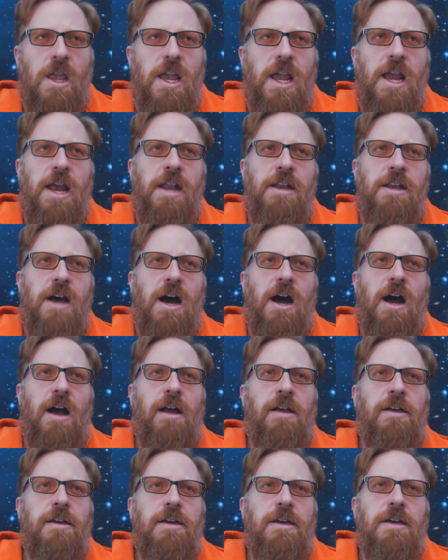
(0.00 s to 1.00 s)
And
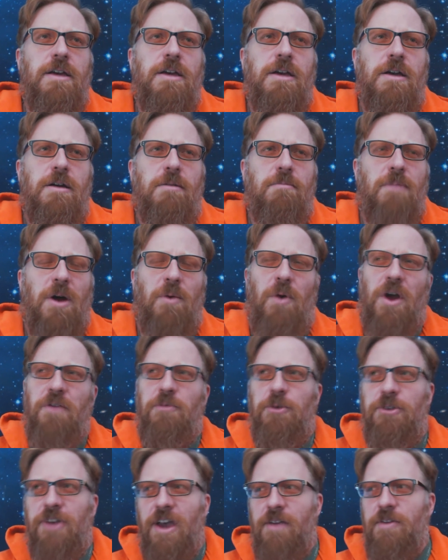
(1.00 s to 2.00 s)
my
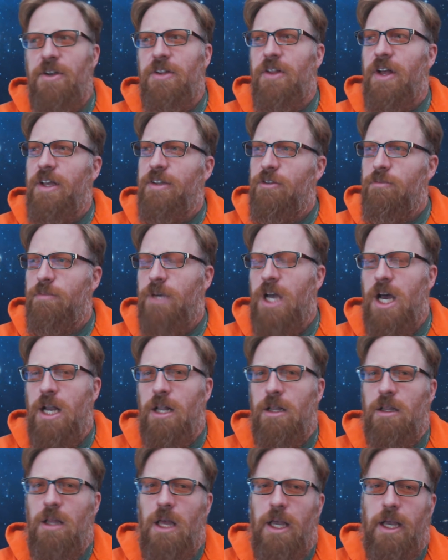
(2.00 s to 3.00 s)
wife was having like some
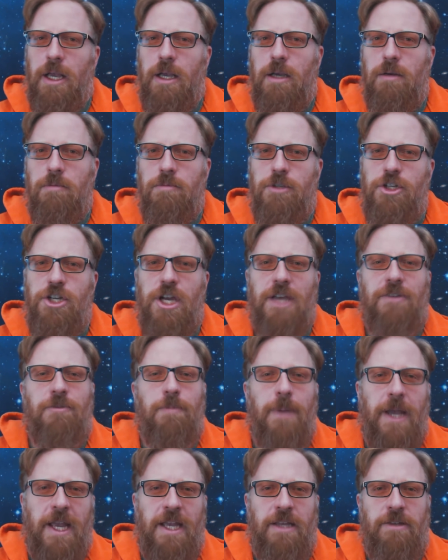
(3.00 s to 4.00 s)
kind of like
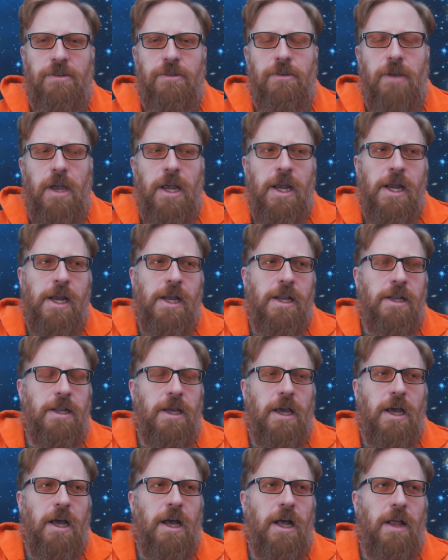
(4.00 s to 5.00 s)
chest pains,
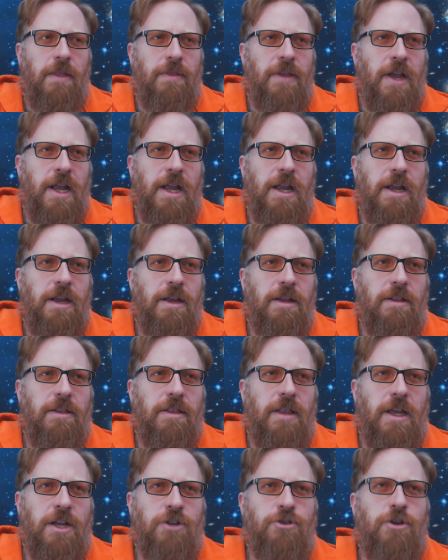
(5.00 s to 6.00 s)
and they
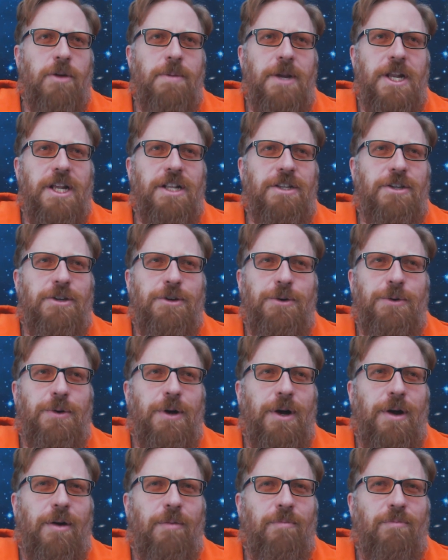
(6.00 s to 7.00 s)
attribute it
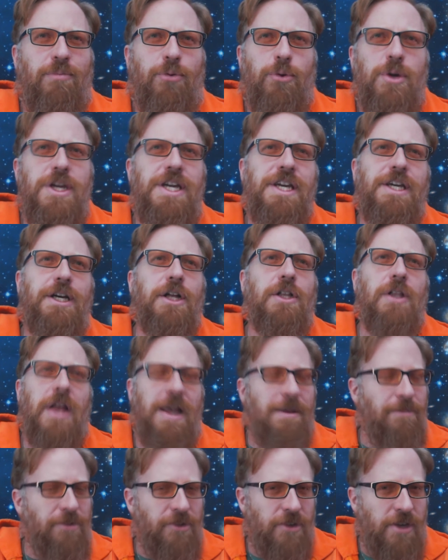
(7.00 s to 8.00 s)
to
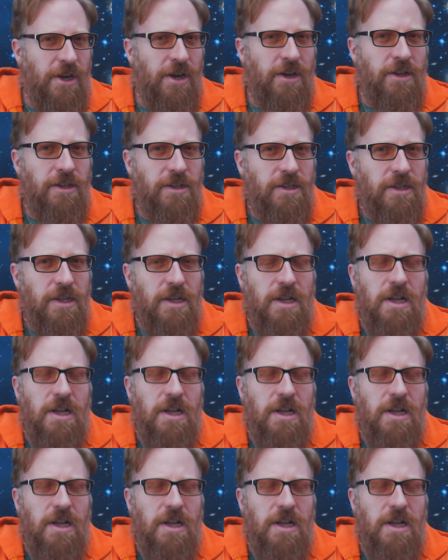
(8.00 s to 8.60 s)
preeclampsia,